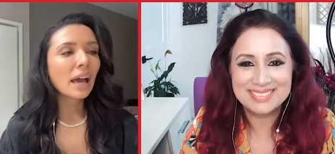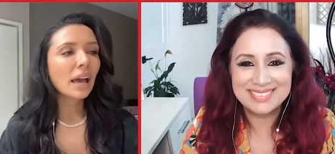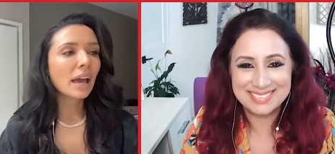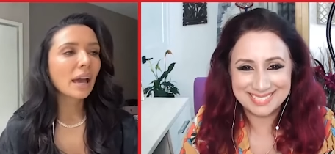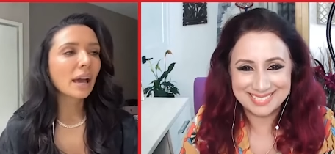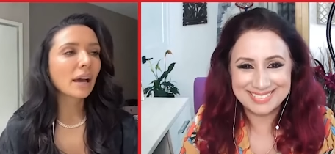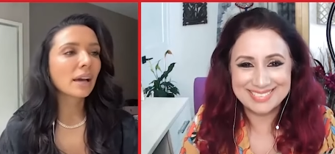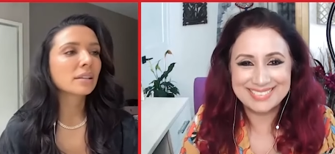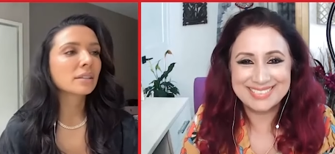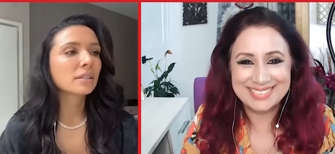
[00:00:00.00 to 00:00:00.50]

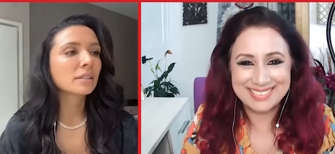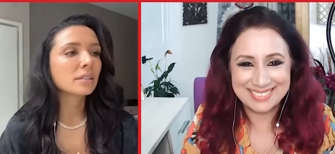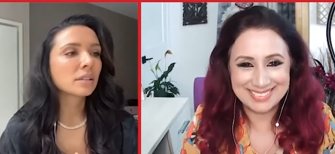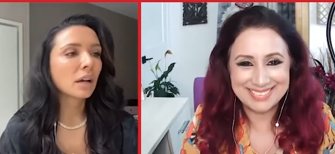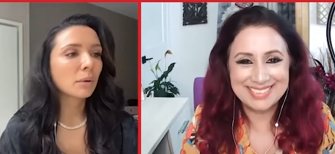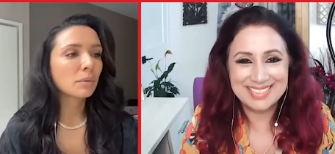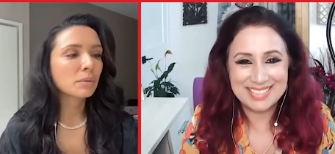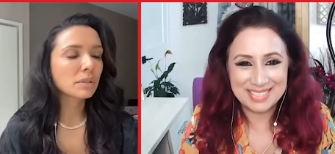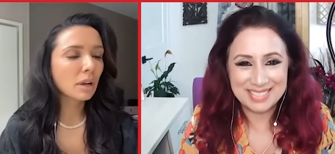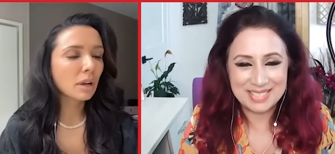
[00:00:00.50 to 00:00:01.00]
Speaker 1: And
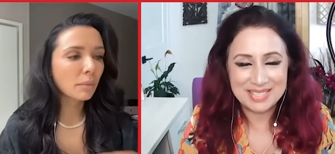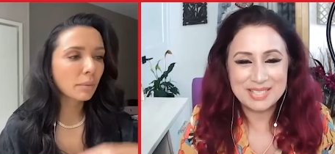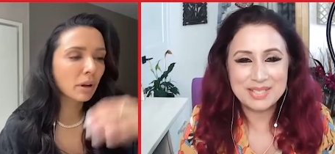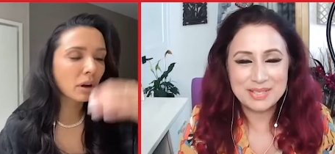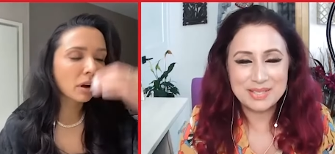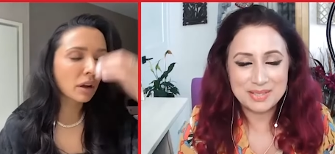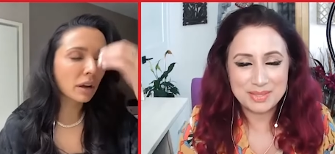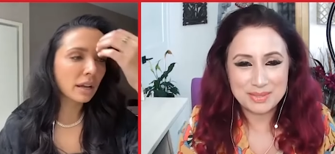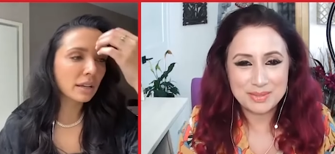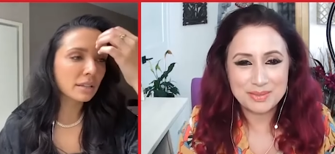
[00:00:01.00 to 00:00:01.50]
I was coming
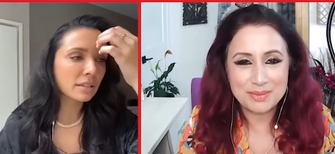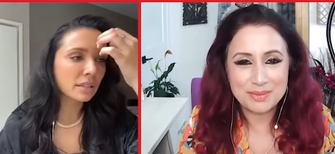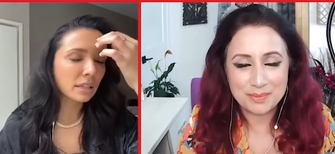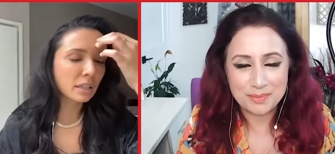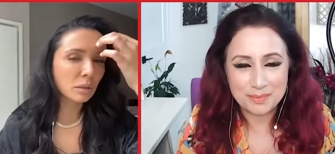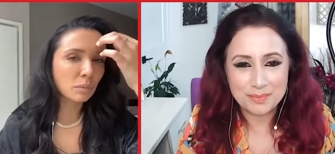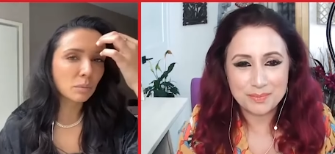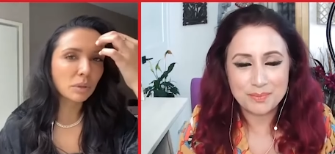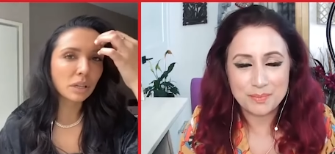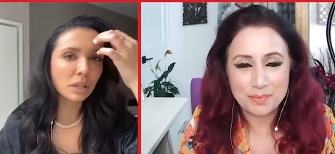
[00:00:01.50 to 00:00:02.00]
on as an
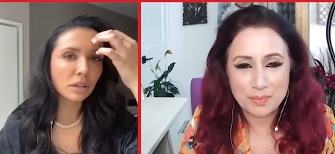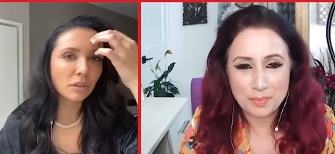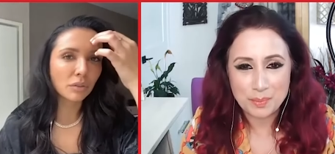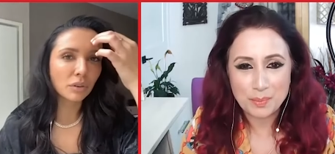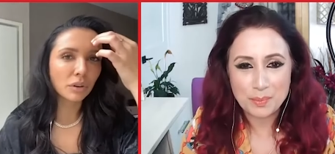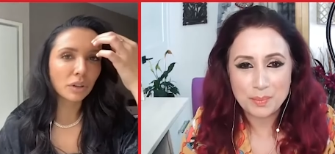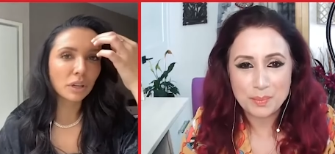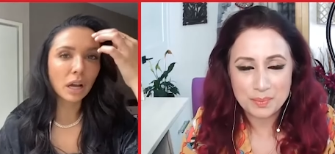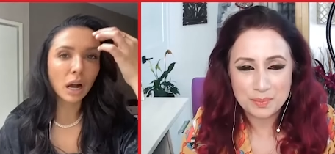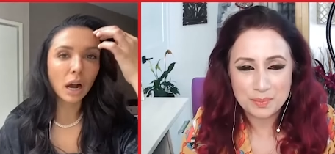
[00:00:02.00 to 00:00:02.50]
EP
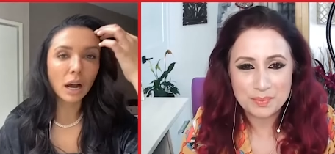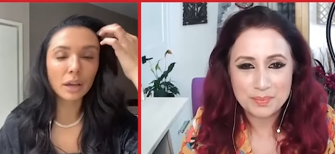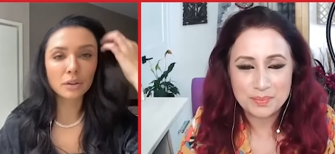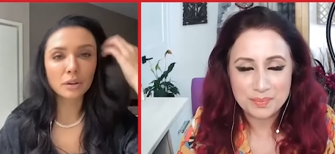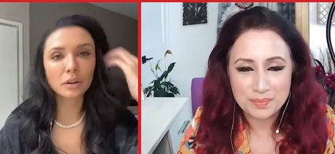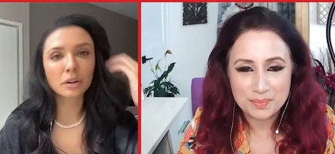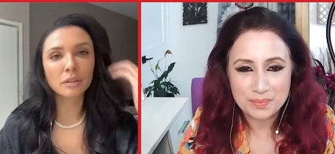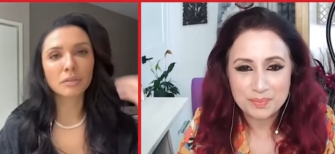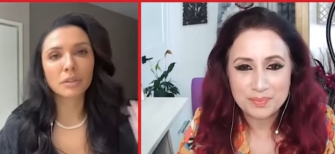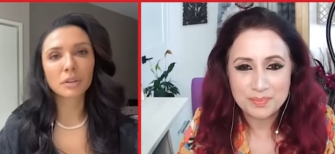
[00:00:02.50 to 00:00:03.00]
for
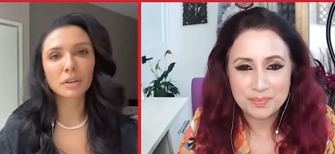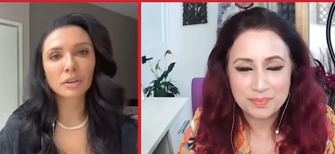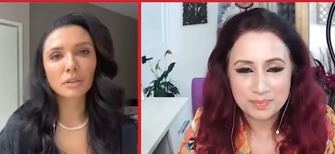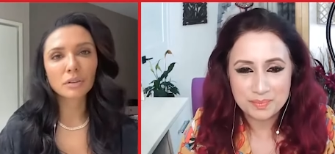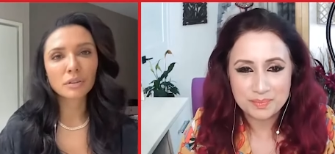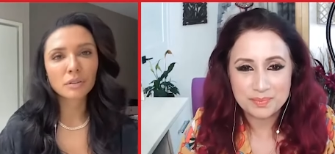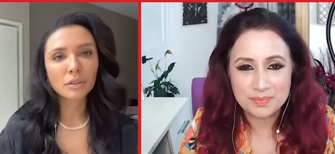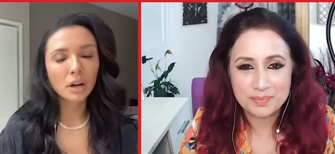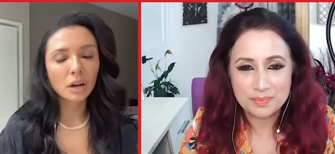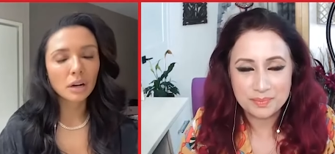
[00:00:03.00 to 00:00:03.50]
either of
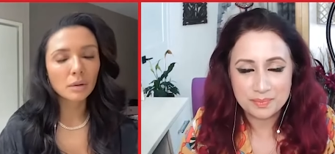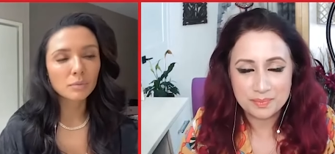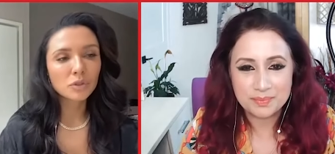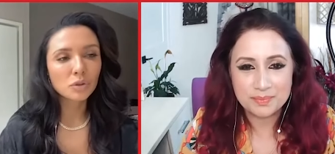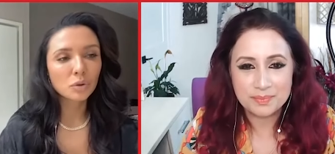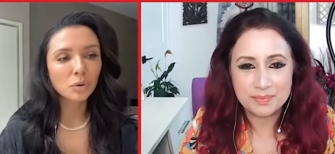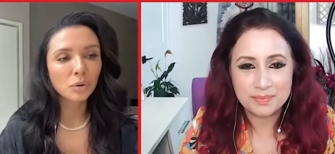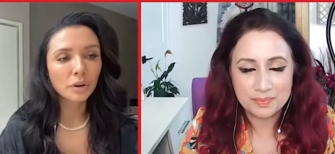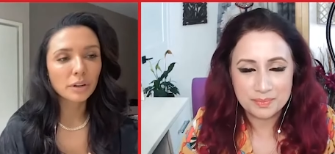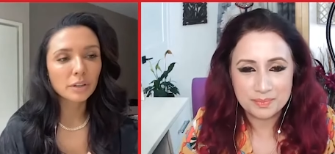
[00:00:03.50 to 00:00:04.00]
the um,
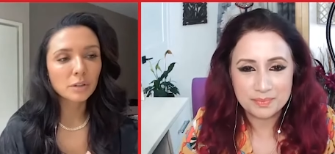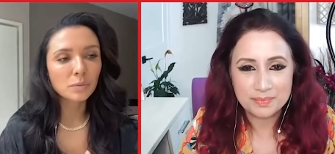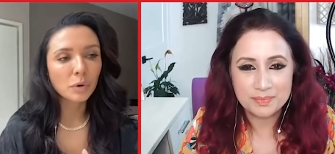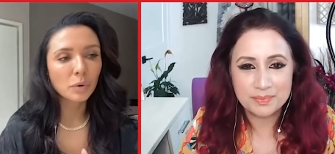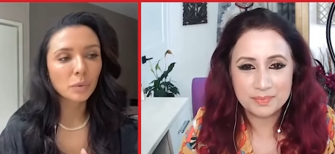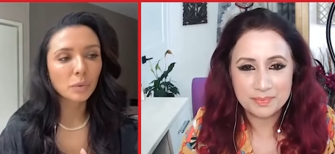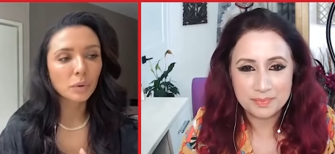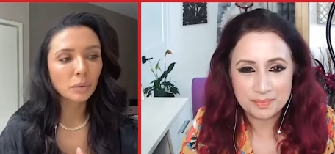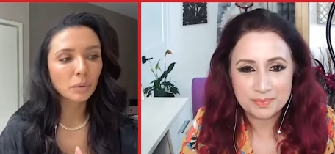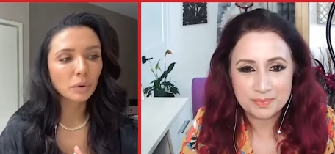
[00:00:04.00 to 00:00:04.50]
stories,
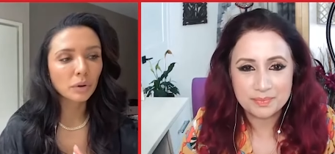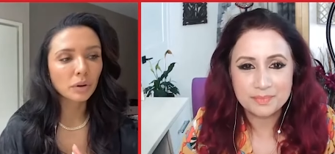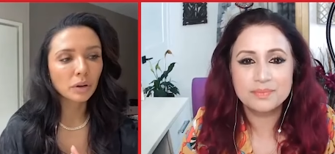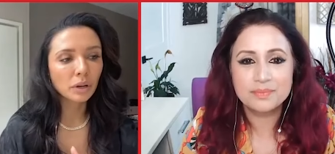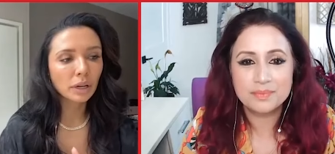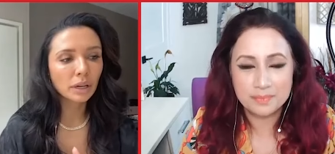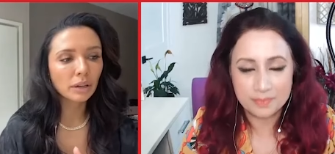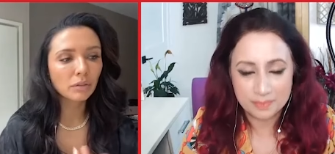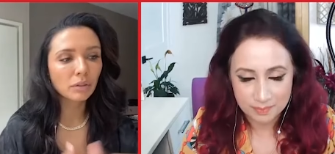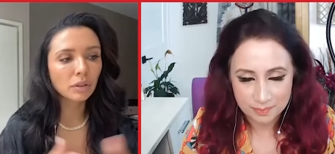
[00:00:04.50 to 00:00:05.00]
but we
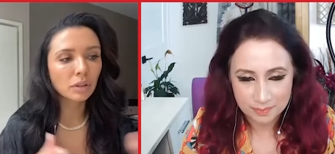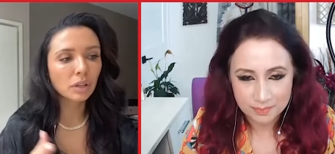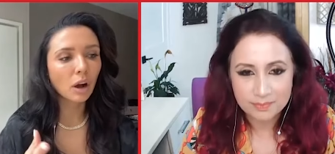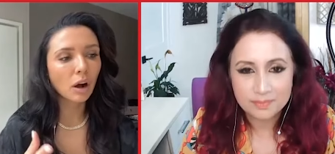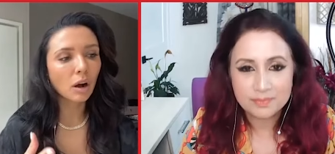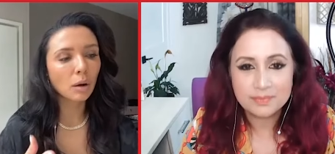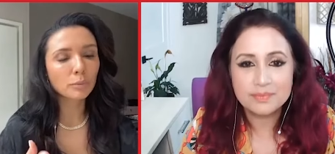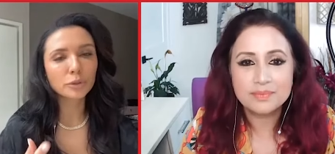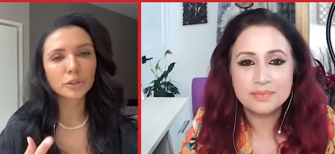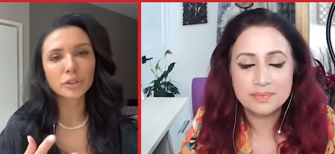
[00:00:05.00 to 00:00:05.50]
were given the
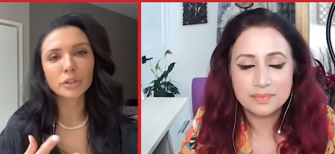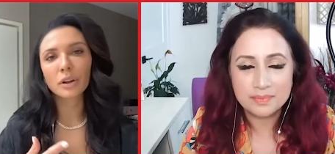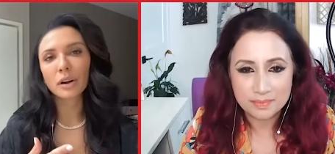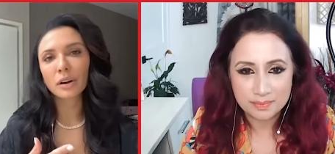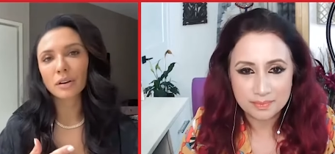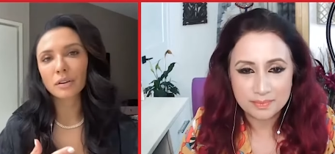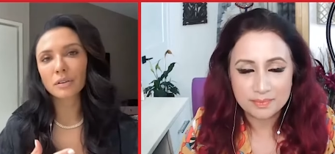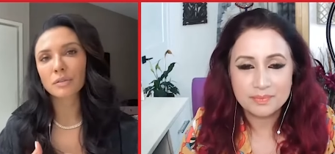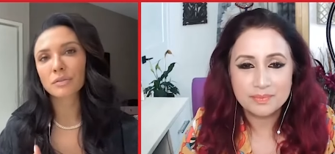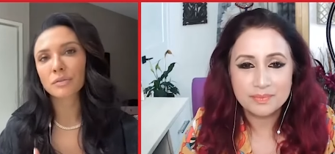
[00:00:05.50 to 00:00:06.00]
option
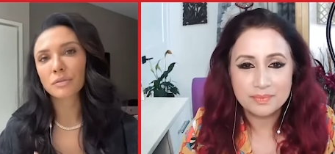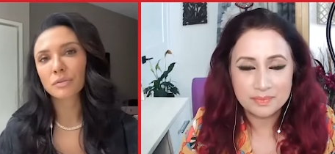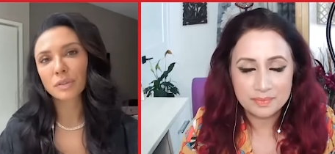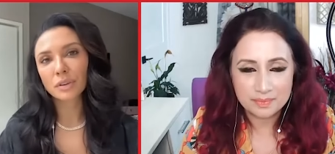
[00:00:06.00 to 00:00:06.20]
of